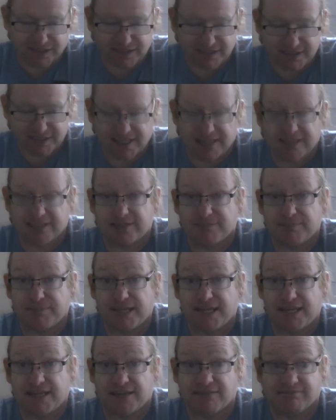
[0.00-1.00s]
centre
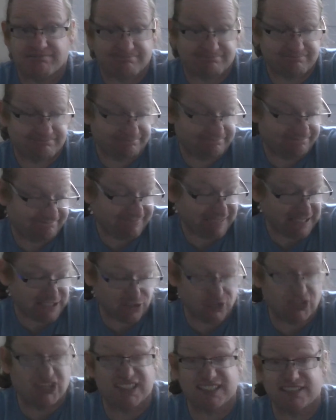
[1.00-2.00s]
pin. That's
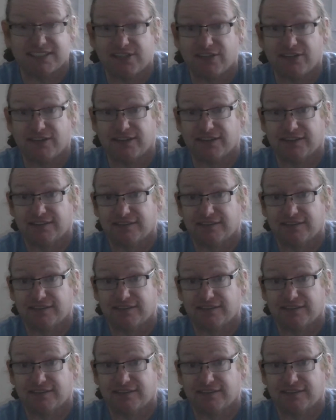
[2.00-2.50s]
all it's doing.